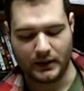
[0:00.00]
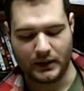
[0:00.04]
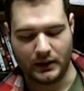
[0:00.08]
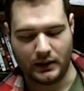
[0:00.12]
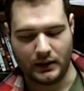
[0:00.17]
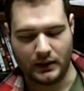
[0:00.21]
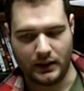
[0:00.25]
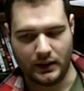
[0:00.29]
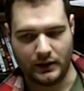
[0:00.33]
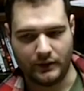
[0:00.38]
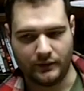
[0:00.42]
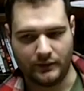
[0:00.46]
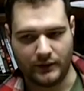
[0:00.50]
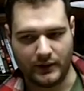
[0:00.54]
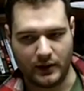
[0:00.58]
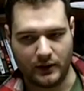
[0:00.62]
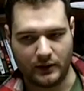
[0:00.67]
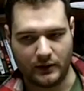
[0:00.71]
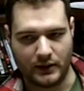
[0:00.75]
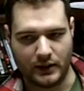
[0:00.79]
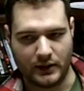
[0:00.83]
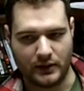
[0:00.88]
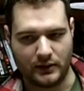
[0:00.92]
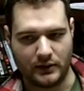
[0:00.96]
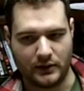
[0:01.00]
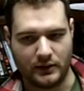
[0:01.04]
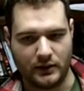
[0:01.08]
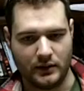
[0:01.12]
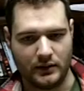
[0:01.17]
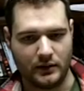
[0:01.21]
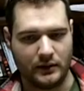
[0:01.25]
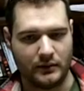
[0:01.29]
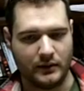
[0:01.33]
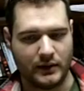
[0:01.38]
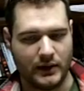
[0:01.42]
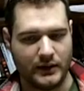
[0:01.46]
I found that
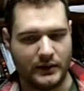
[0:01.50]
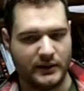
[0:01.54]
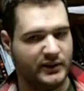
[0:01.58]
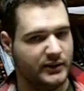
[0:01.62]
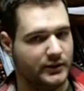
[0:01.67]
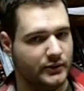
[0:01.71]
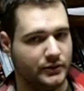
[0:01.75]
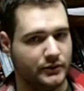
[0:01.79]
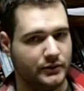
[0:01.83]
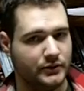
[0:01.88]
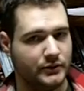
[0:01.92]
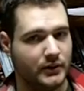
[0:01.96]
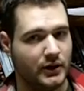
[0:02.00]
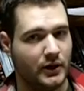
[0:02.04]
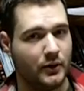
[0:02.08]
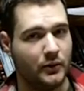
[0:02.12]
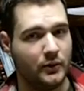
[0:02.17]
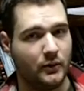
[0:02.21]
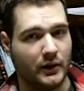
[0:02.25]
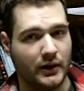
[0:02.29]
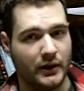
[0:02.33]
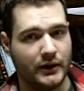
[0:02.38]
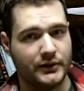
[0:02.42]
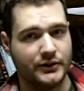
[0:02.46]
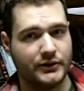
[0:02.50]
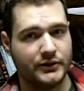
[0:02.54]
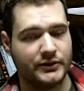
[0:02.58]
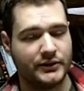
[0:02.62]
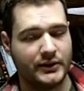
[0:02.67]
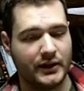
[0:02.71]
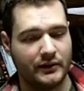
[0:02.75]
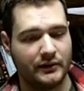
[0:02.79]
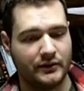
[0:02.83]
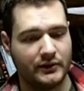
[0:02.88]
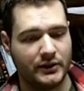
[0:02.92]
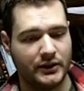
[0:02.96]
the ideal dwell was
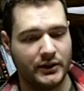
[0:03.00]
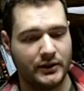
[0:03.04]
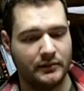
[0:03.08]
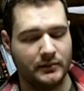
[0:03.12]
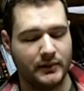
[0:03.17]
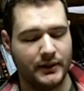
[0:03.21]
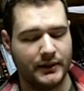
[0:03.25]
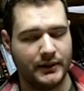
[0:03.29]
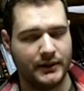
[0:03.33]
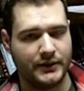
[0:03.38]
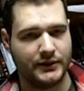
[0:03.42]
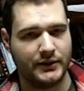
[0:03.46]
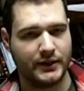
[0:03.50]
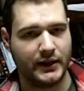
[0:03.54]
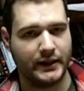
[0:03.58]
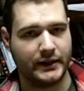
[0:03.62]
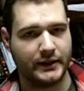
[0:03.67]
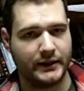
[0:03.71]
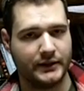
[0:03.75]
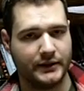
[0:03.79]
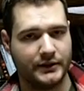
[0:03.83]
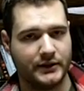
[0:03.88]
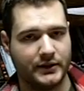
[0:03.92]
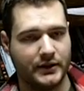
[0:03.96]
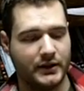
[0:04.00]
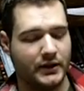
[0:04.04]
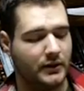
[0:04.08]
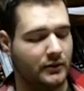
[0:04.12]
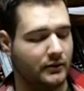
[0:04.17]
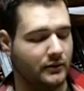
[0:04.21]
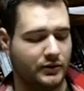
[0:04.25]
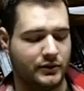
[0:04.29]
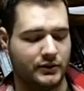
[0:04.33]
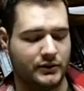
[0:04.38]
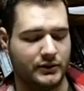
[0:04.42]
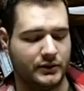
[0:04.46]
17 milliseconds,
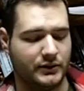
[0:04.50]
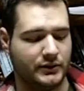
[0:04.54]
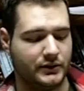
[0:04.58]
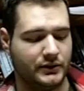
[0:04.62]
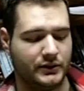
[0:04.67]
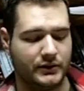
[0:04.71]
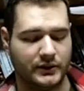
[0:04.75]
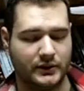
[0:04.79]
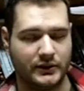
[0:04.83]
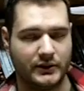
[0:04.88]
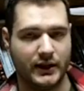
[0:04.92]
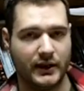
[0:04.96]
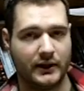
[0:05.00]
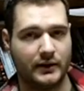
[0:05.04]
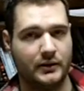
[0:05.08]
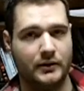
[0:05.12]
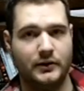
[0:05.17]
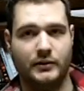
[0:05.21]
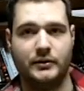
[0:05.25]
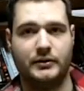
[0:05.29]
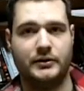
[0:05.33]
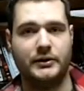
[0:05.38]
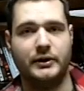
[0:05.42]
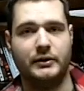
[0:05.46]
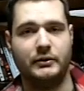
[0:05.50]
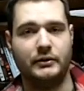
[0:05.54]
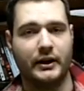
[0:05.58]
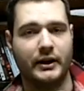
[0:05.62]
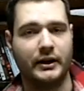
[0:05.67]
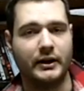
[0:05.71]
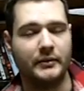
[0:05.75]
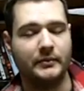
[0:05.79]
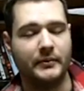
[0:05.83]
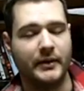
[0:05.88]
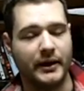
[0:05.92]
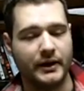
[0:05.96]
which is exactly what they
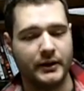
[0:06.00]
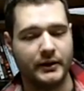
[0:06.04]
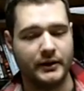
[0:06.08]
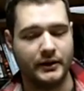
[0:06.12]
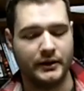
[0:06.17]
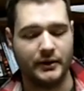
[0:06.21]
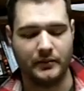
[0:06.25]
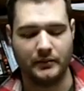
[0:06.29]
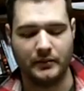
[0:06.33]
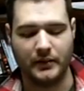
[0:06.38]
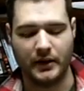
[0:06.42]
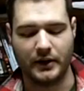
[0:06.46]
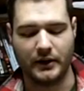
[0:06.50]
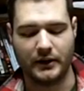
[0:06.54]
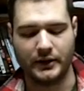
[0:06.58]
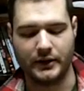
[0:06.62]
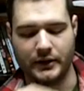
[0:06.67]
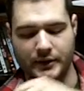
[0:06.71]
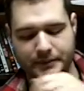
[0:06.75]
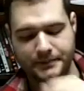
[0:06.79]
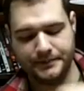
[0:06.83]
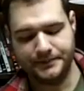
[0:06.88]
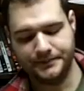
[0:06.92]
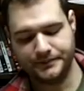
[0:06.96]
recommend in the marker.